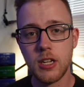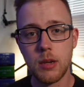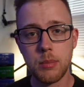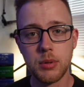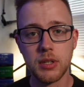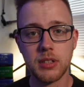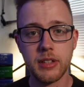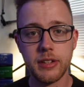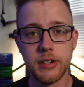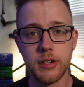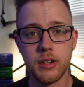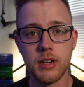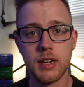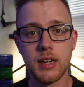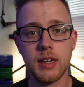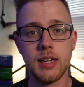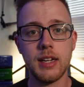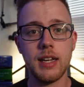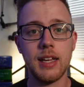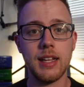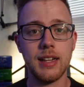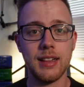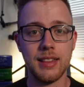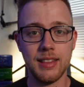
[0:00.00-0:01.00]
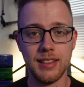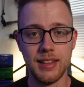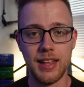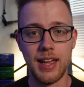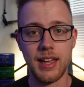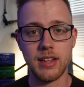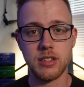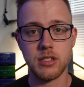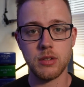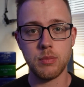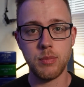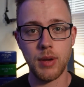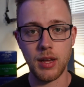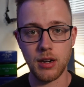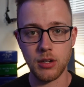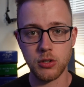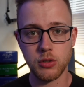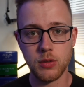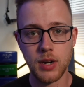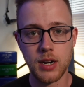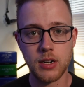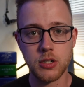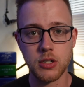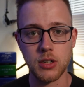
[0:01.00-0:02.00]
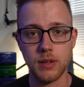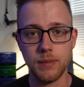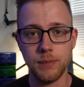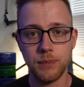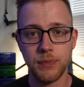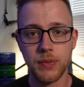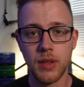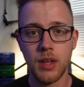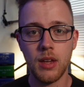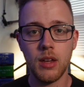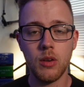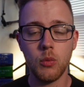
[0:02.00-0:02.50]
typically you're going to get less penetration.